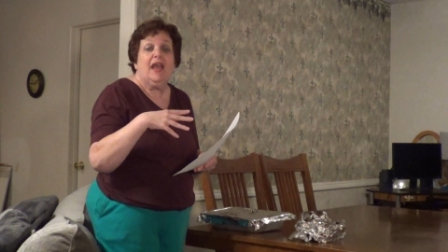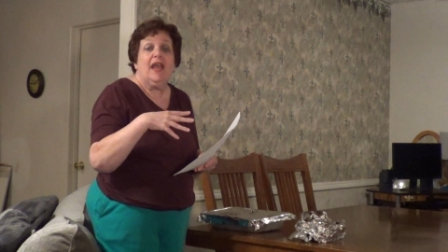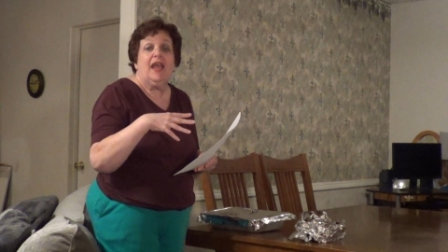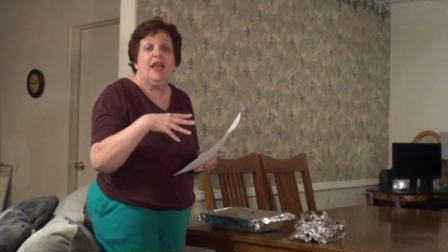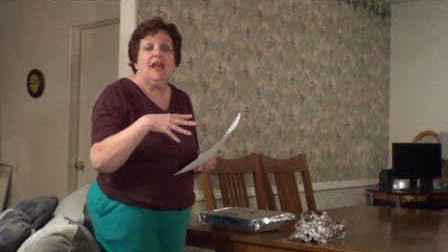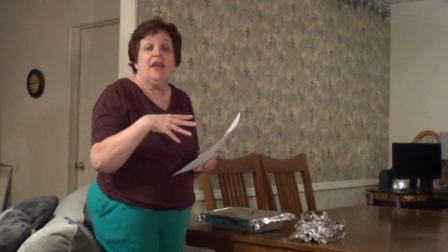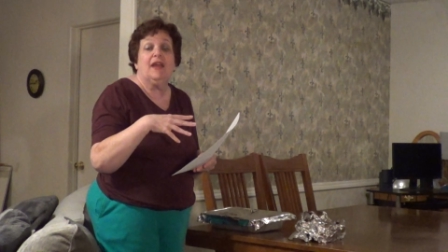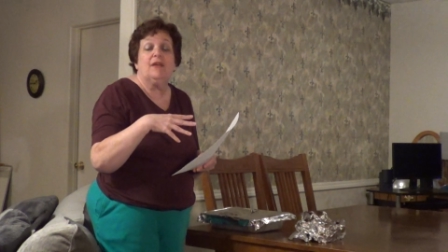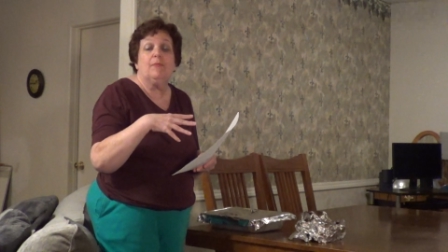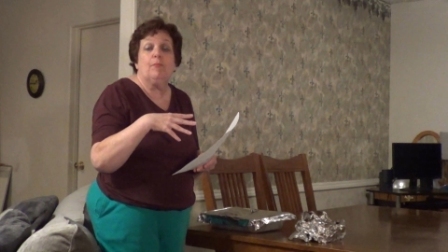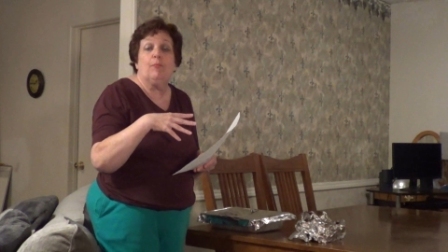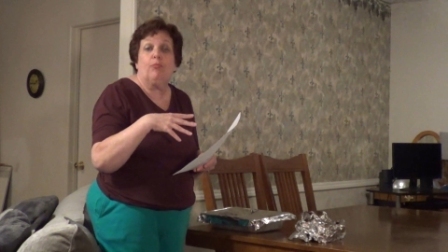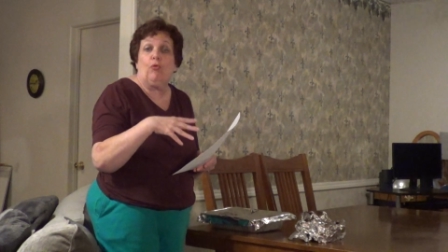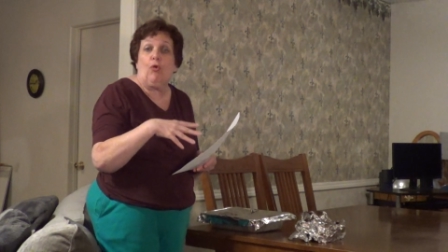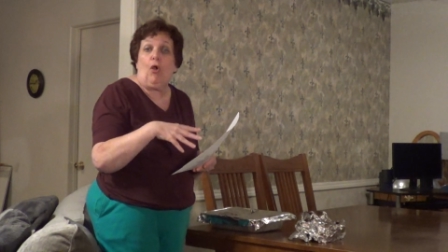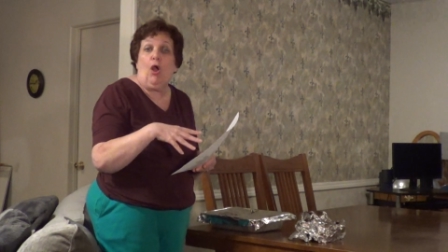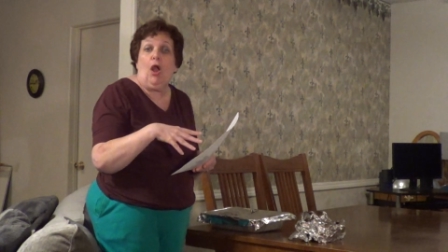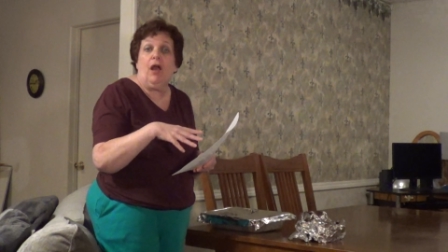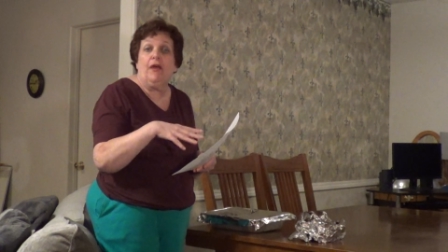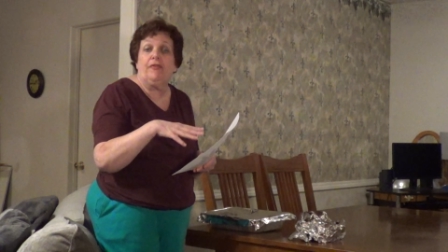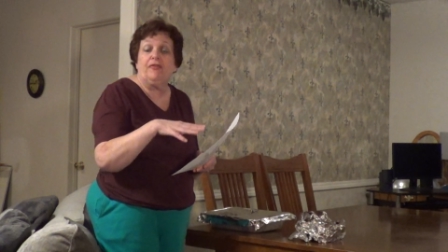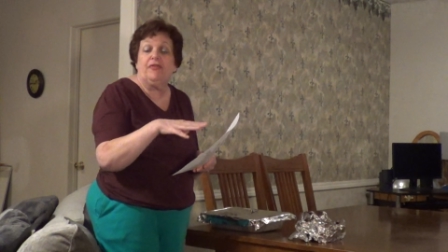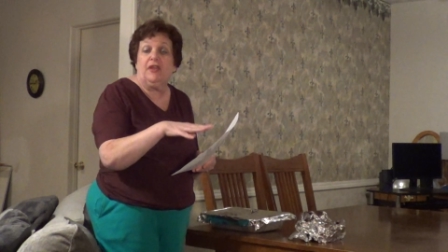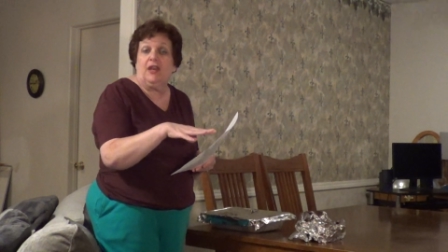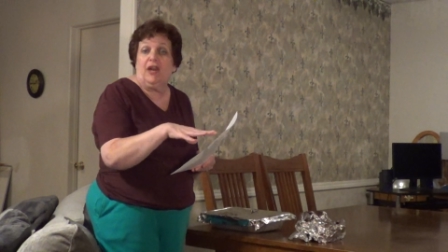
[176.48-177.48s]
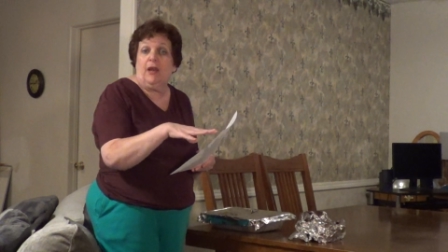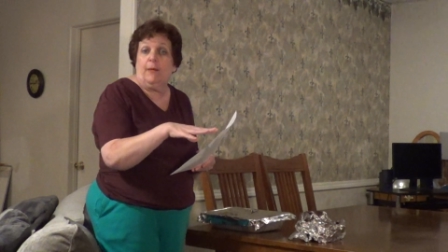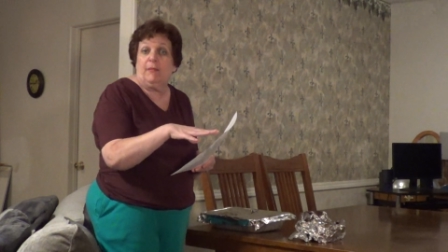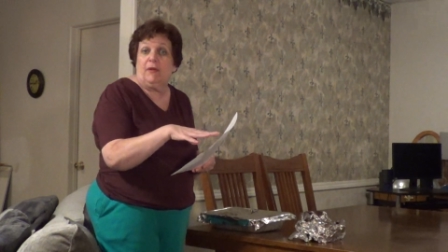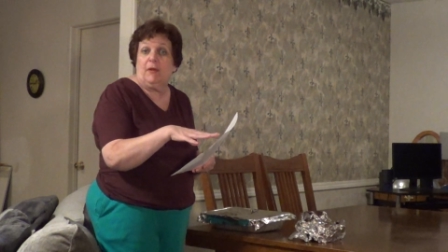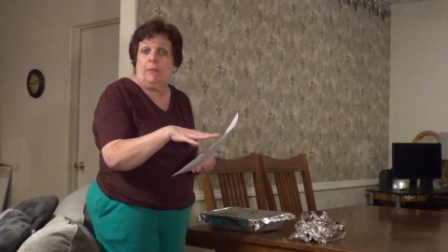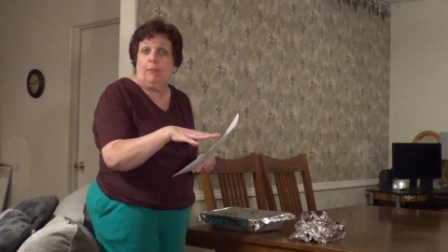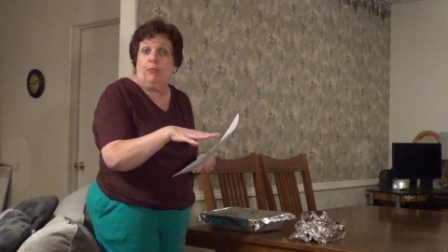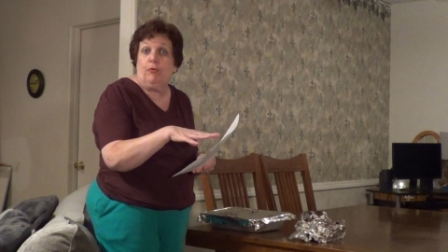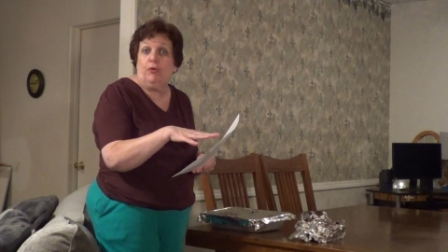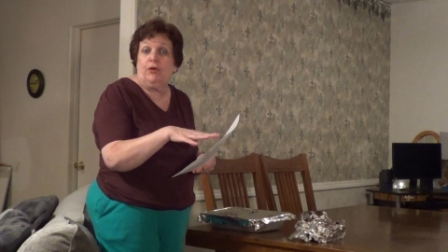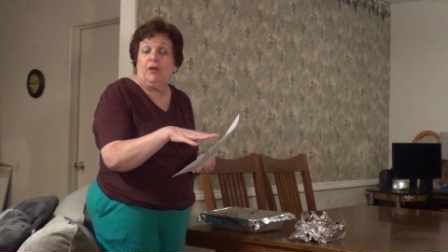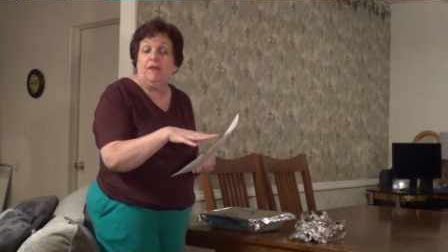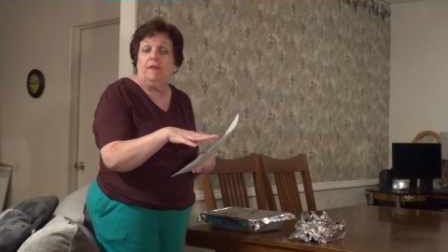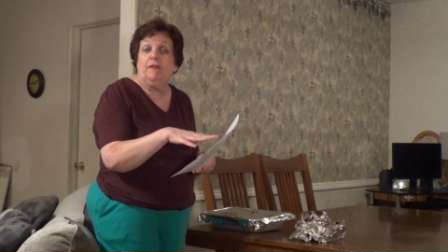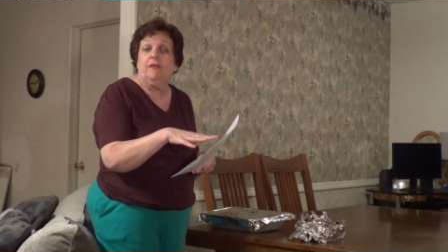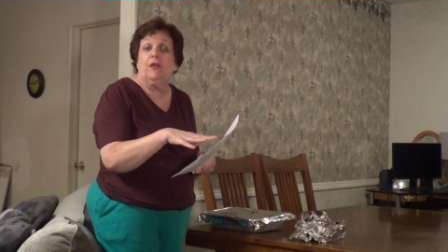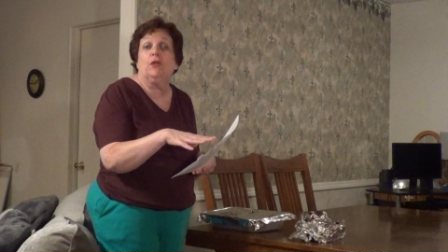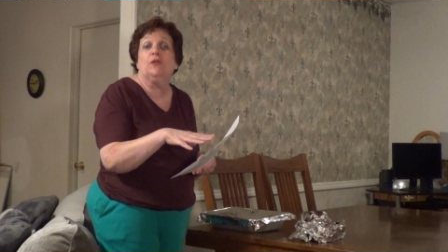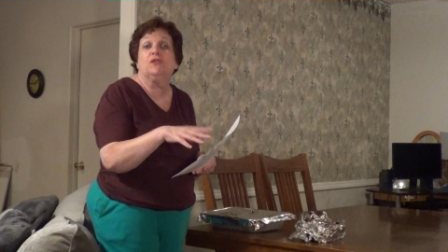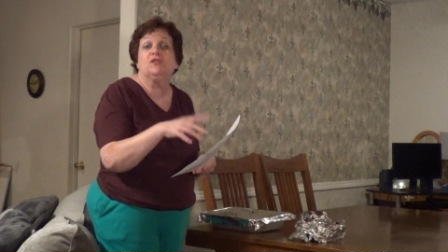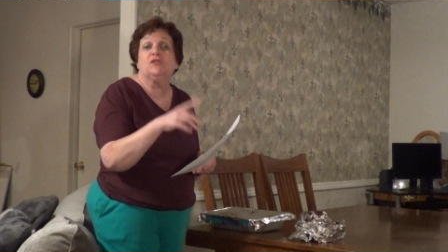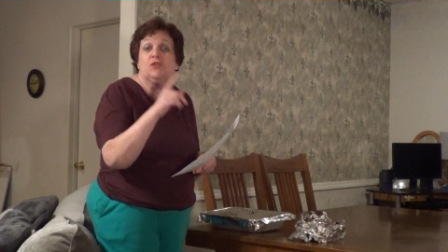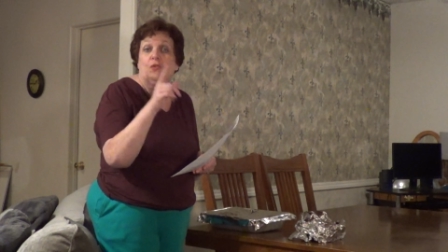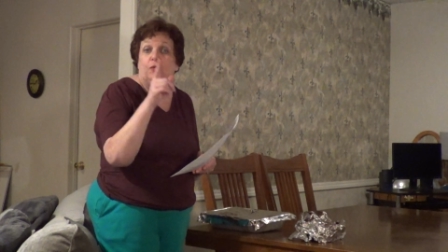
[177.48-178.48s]
and broth that I'm going to put in
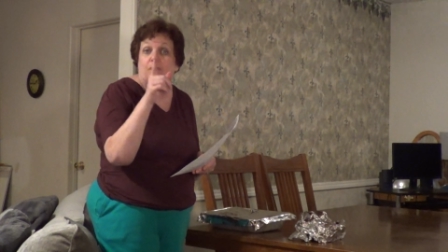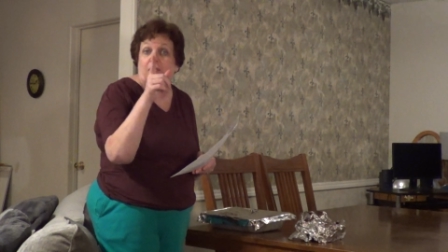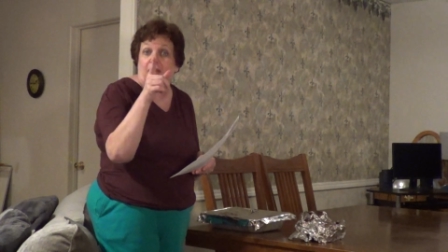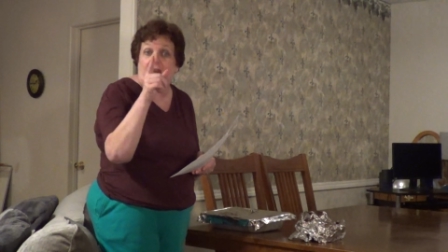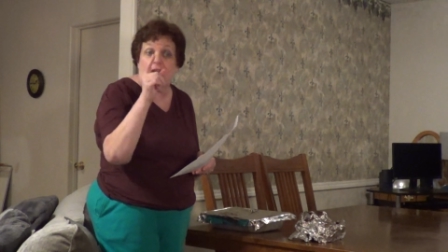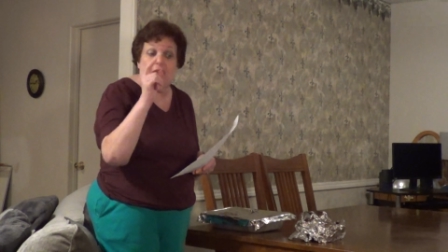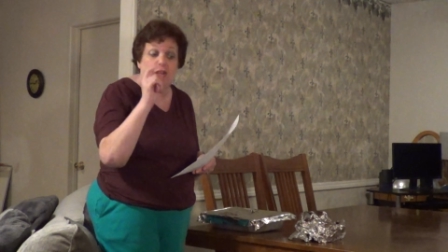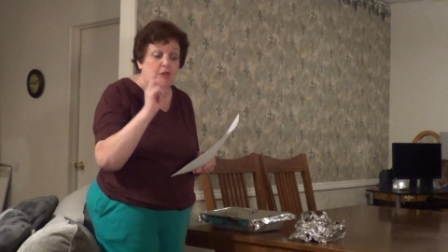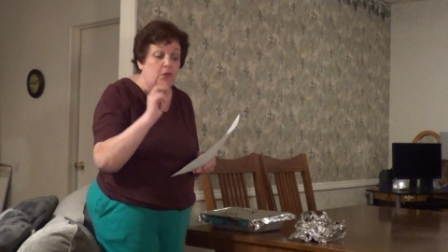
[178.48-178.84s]
there so that I